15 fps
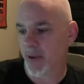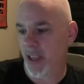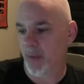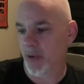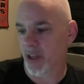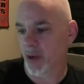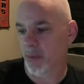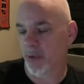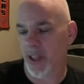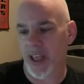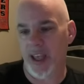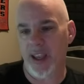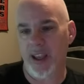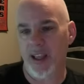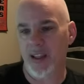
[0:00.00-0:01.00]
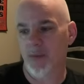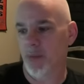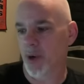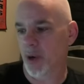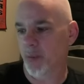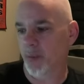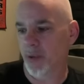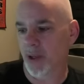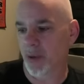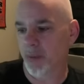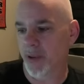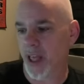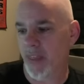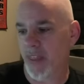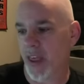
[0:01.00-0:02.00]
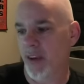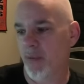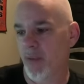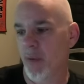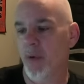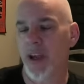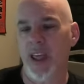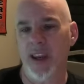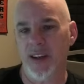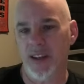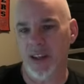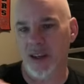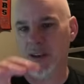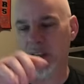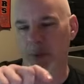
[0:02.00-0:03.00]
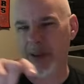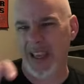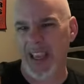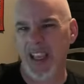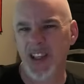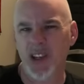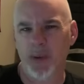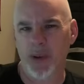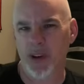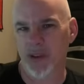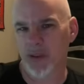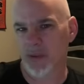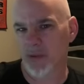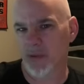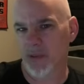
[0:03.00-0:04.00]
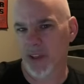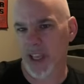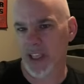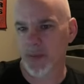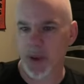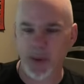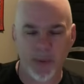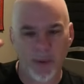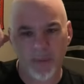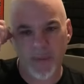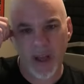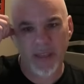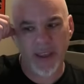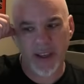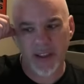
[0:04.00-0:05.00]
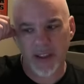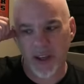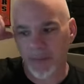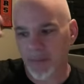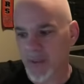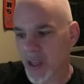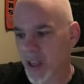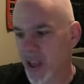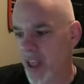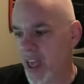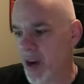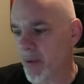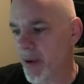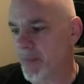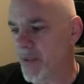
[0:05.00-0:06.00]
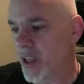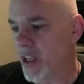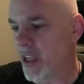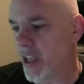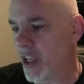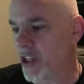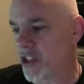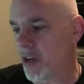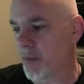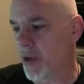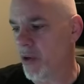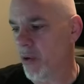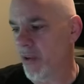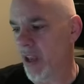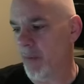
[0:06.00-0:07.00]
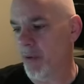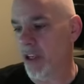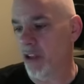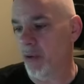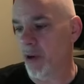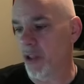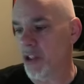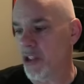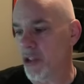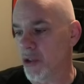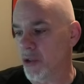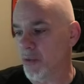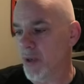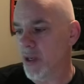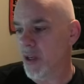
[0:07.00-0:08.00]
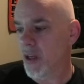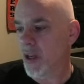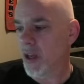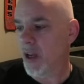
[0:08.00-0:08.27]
But yeah, we're going to play, and then we'll get into. It'll be easier when there's less people, I think. So. Anyway, it should be cool. Yeah, we can do it on Zoom.